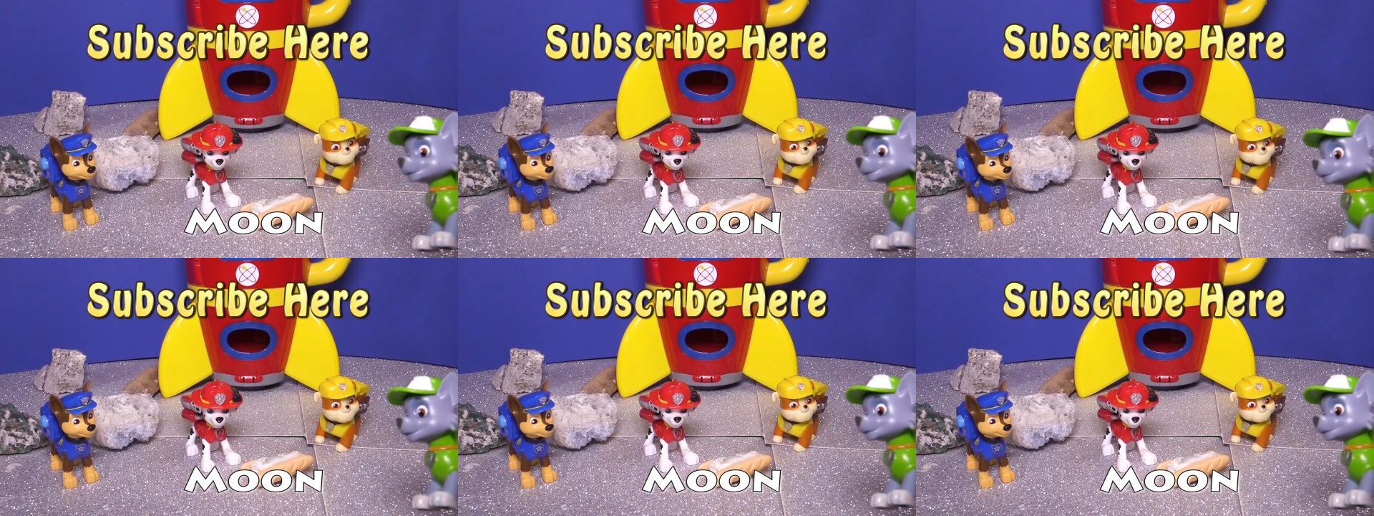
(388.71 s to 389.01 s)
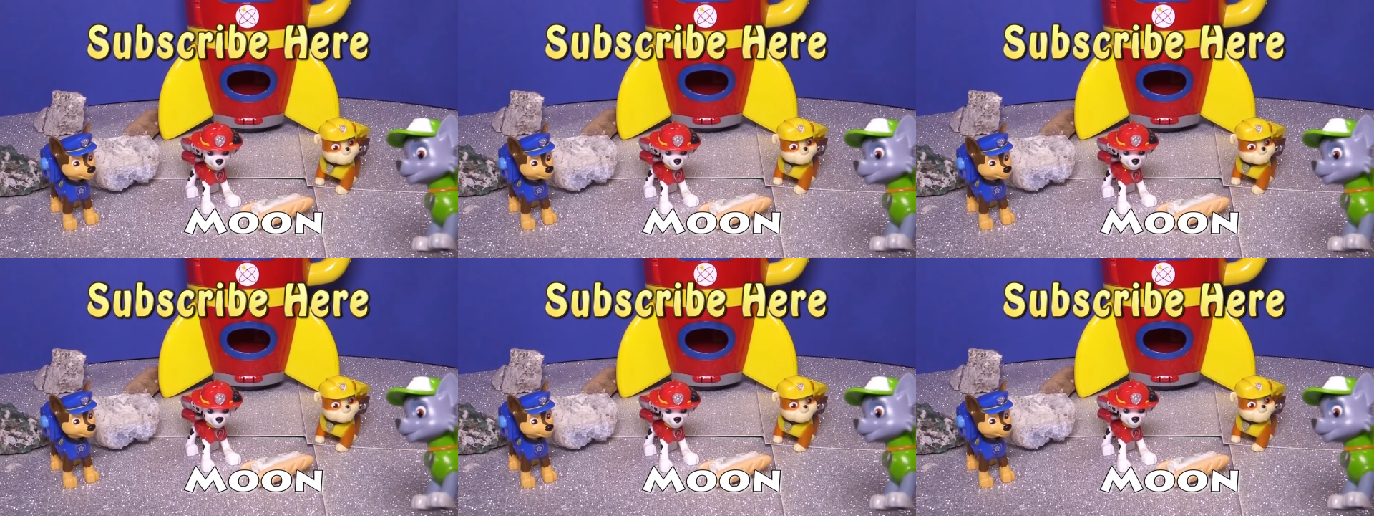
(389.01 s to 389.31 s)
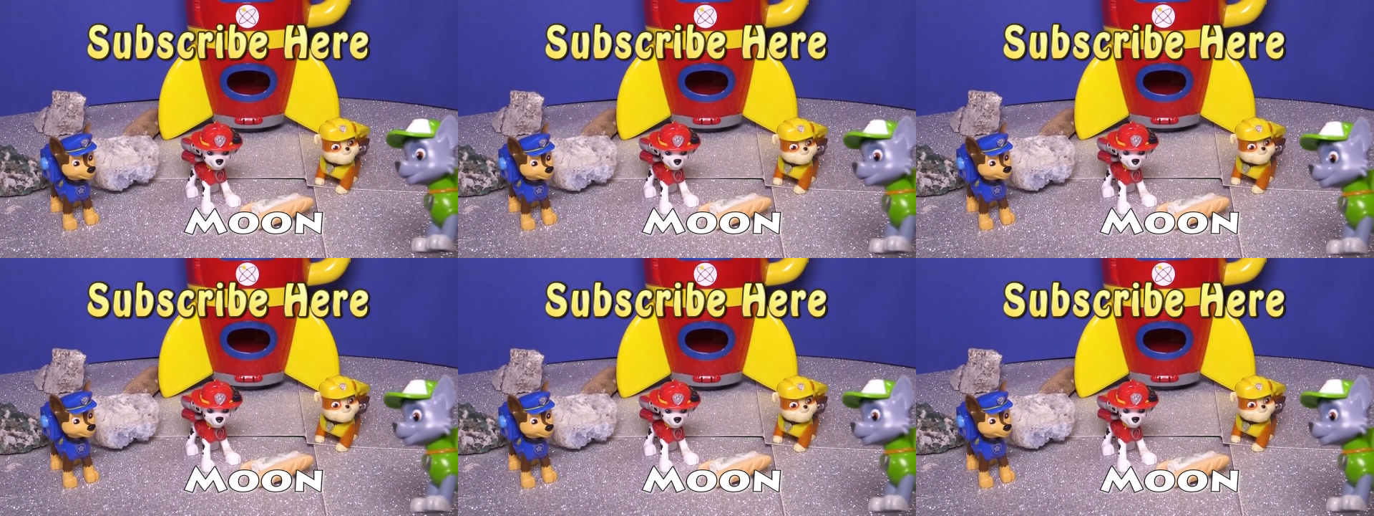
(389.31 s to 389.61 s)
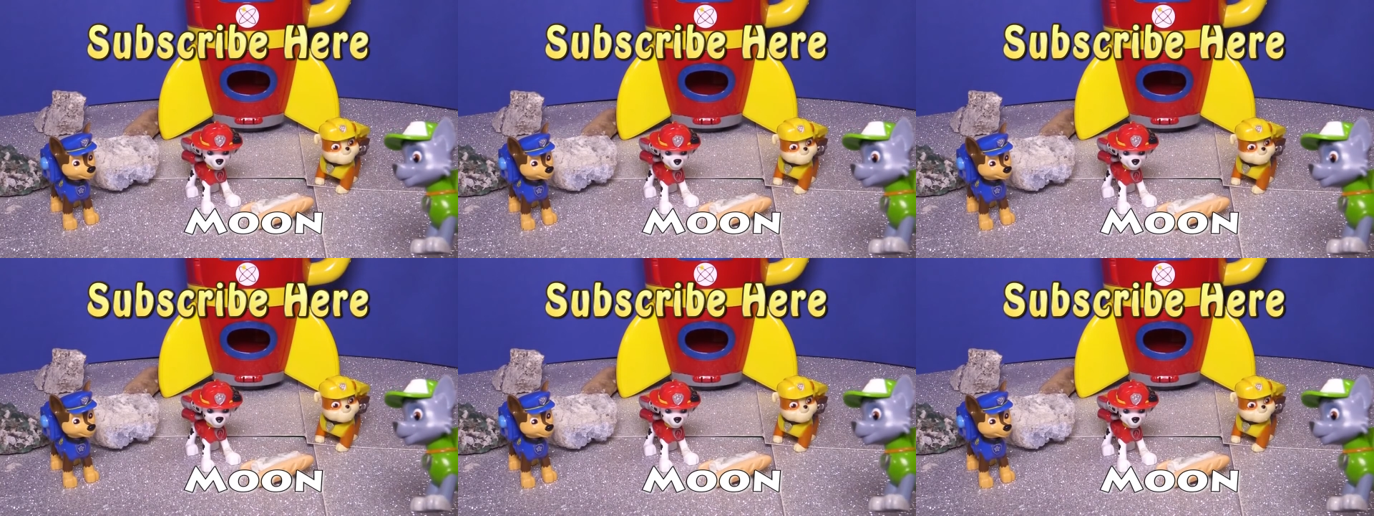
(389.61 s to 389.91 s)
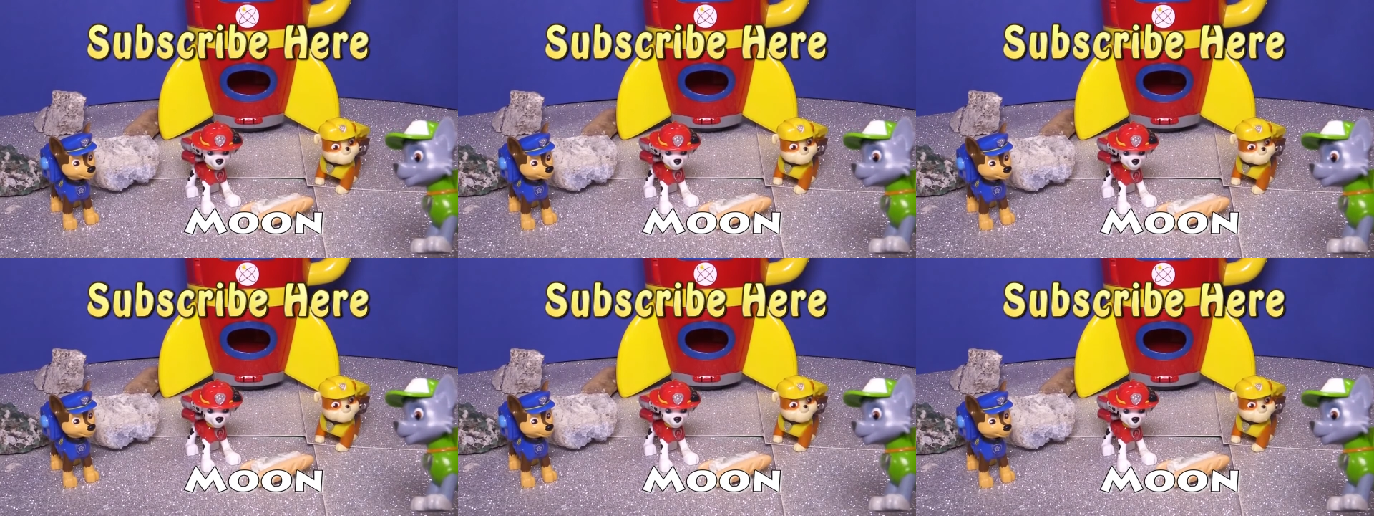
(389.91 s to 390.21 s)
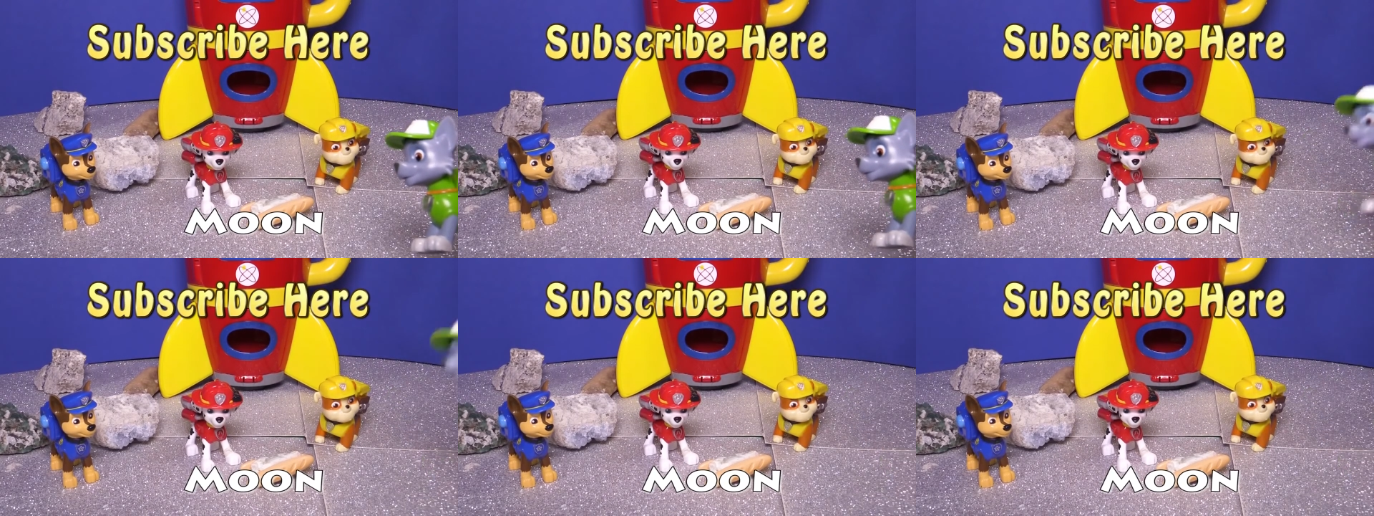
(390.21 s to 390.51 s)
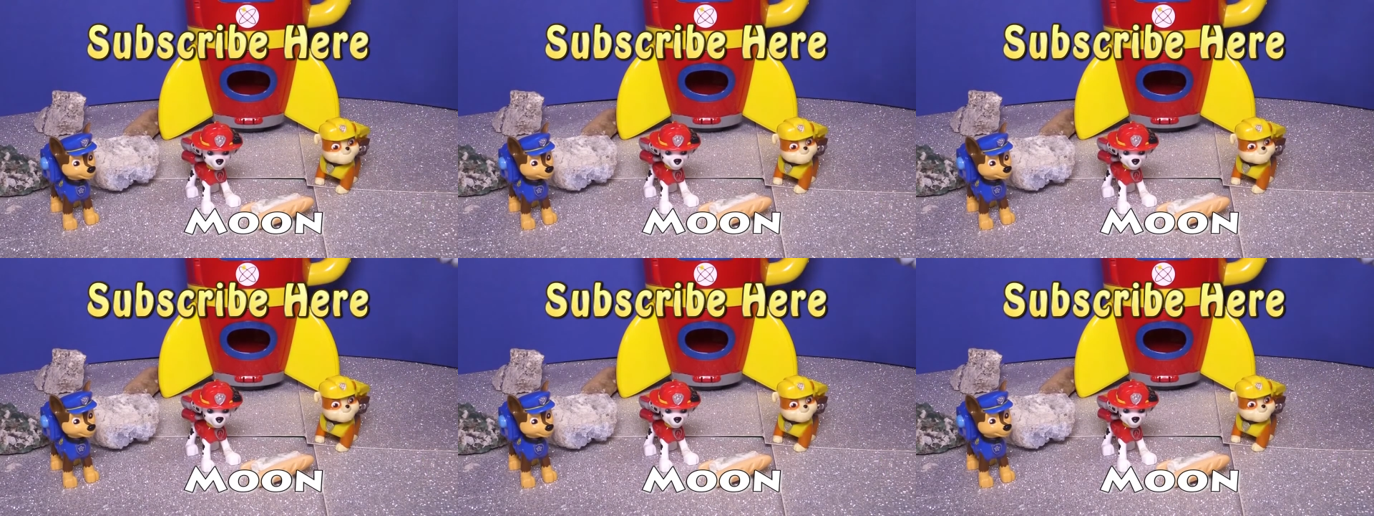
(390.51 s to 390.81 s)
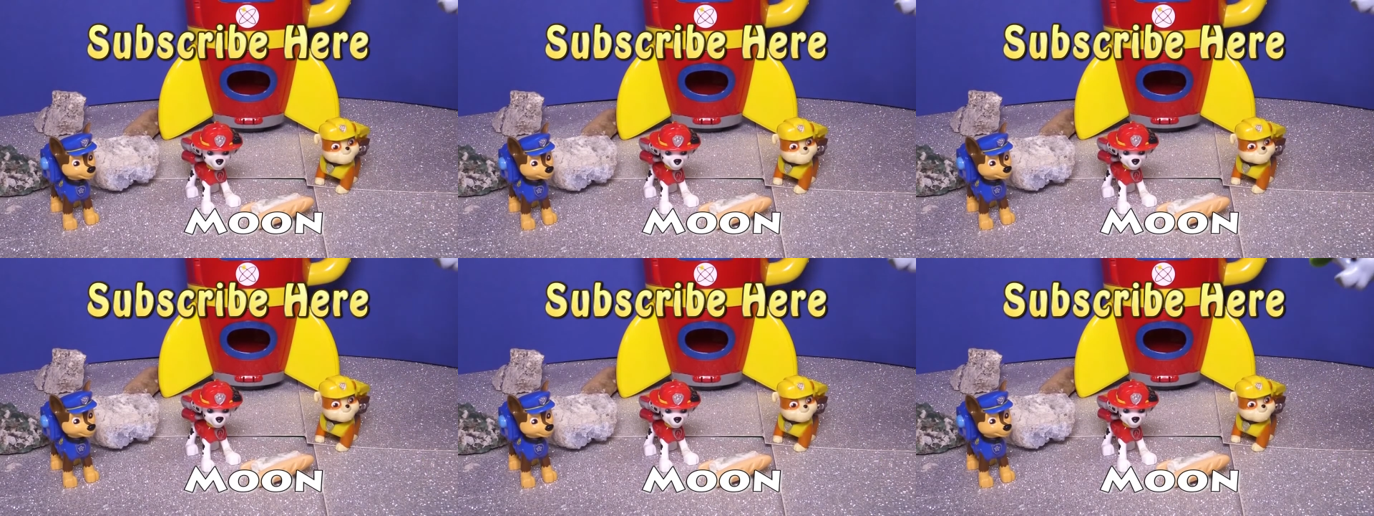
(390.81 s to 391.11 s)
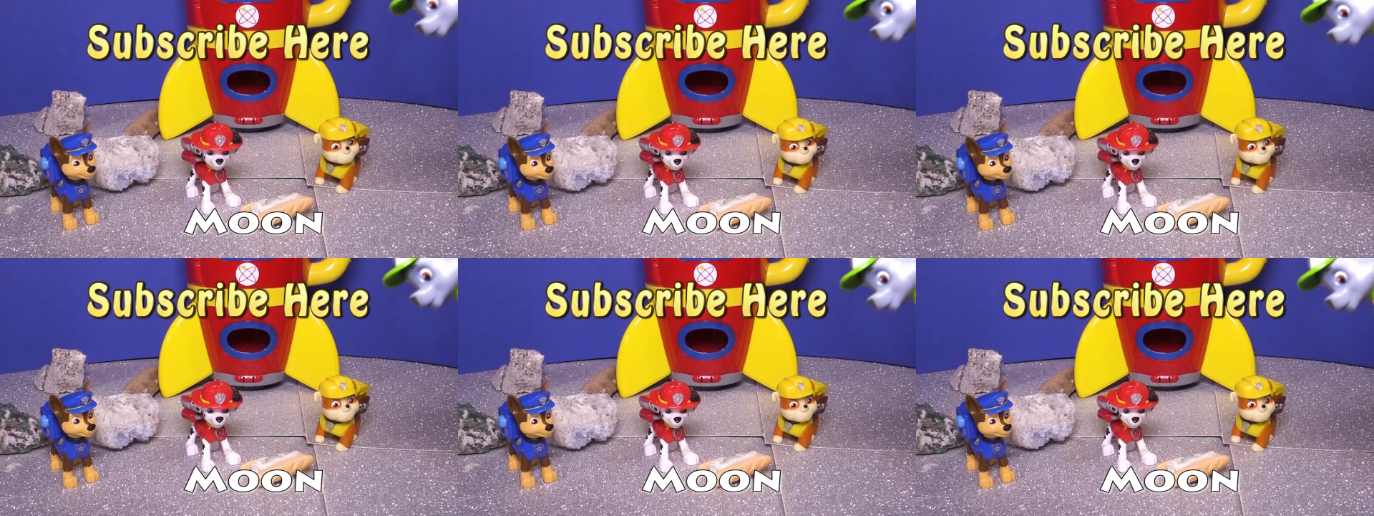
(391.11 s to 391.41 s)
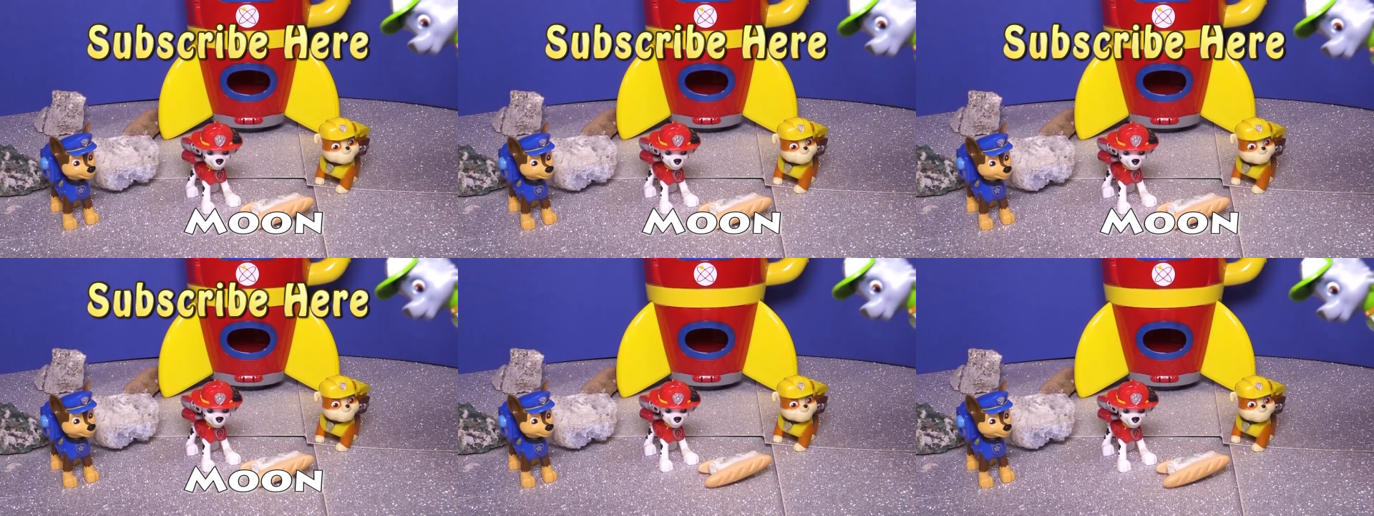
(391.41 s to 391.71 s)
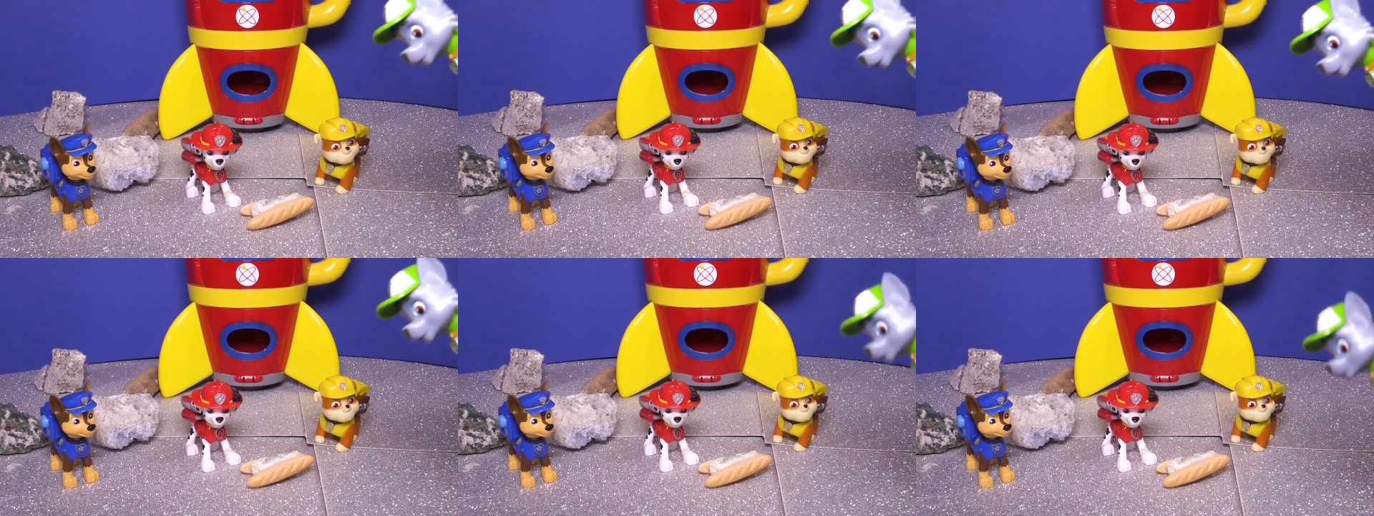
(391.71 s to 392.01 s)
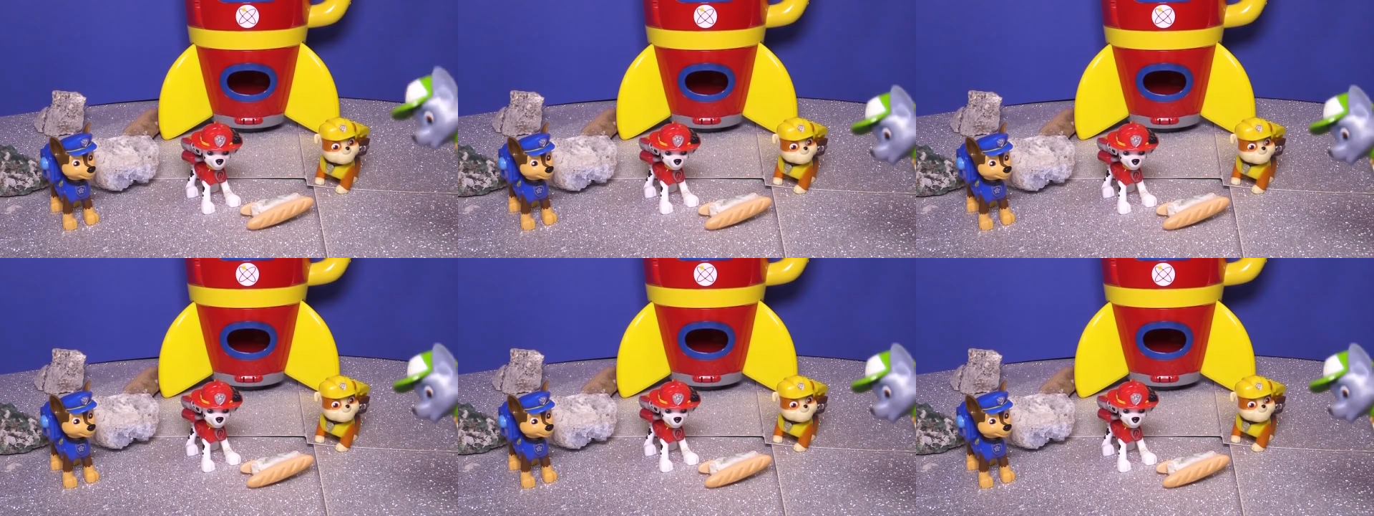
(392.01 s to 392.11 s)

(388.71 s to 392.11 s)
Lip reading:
[unreadable: no face in view]